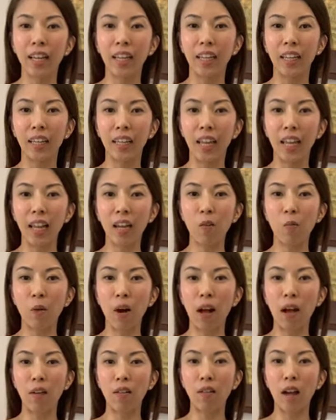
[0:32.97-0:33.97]
okay,
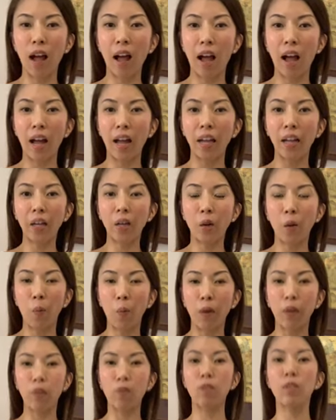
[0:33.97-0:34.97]
while I
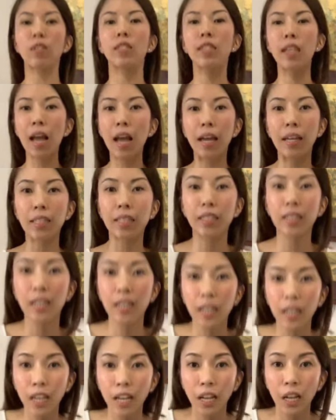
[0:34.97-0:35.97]
will start.
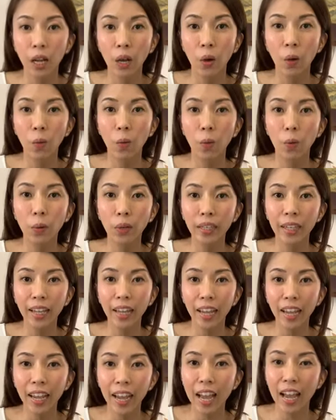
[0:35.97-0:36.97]

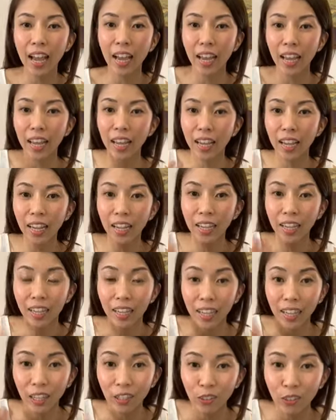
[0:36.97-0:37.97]
Okay, hi,
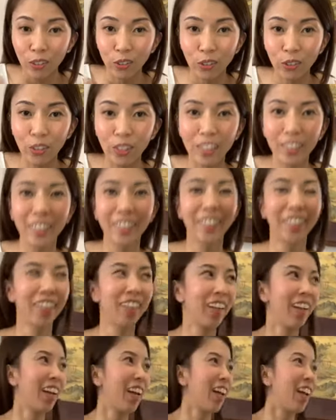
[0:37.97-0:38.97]
hello.
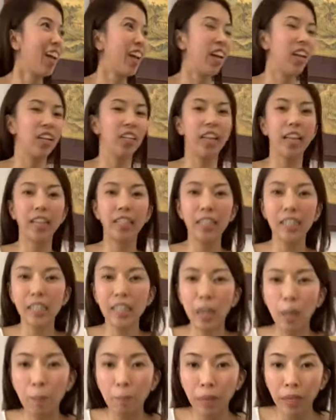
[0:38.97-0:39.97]
Okay, just
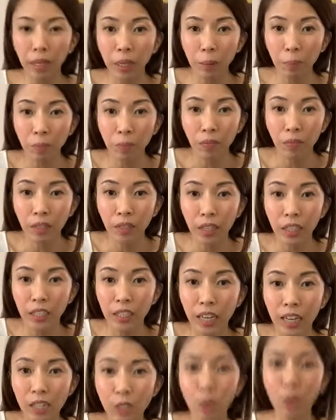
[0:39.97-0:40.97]
let me
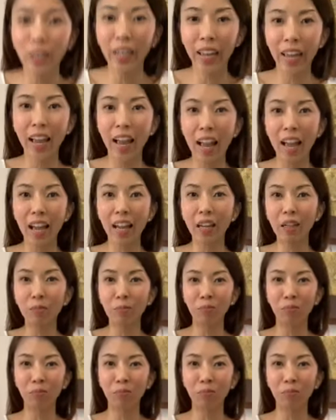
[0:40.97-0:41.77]
adjust. Okay, hi.